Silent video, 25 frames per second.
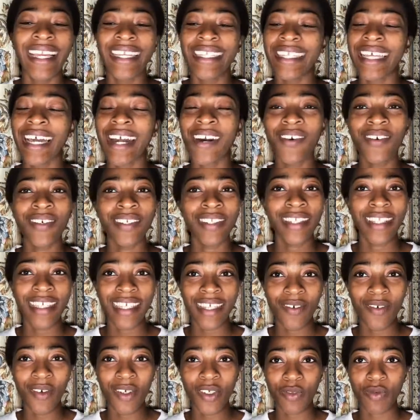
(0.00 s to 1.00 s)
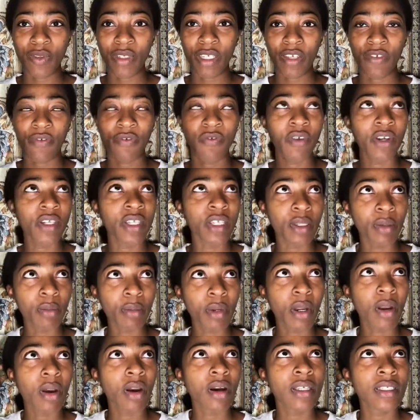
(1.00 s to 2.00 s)
whole thing was really funny
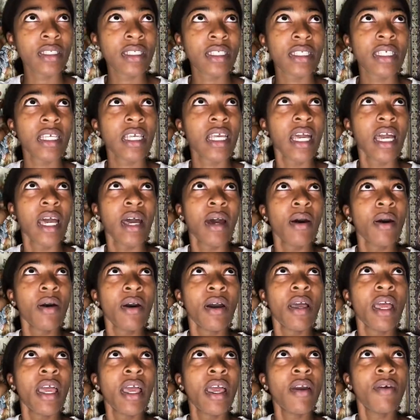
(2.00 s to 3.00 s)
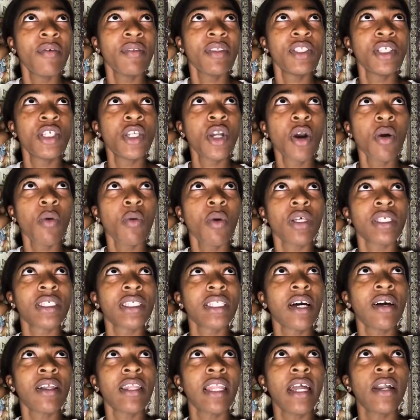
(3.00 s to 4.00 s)
because Neo was
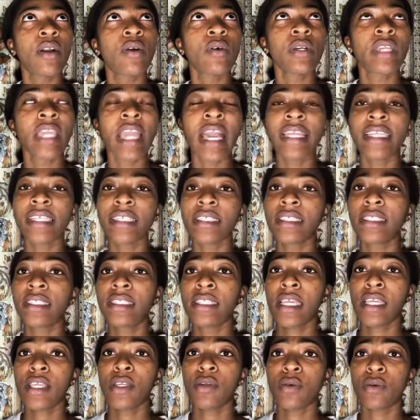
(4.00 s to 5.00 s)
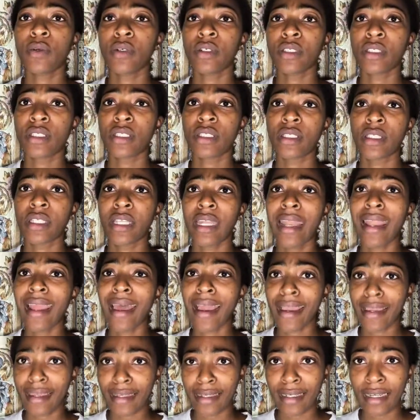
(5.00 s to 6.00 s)
now like, okay, I didn't say he was
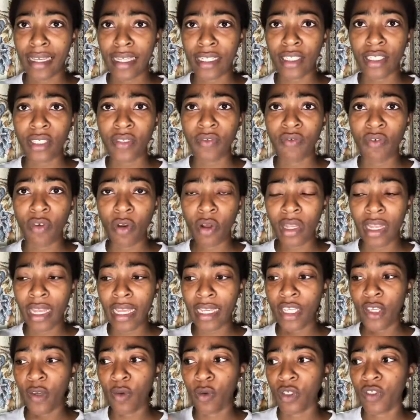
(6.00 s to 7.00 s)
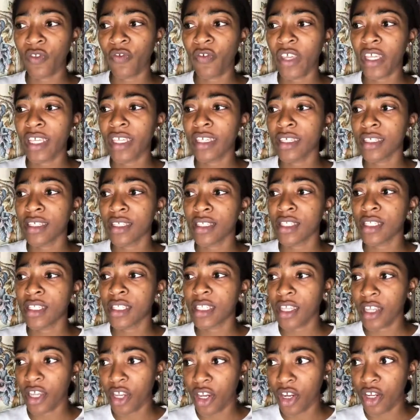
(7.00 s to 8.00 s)
lying. I just felt like he was faking the
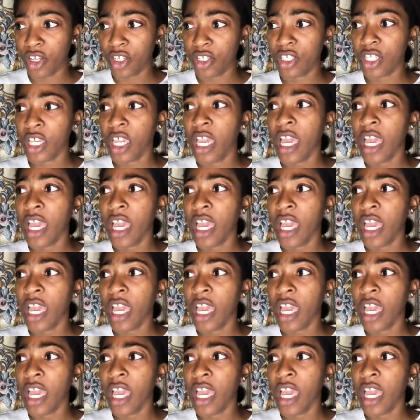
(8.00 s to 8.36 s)
tears.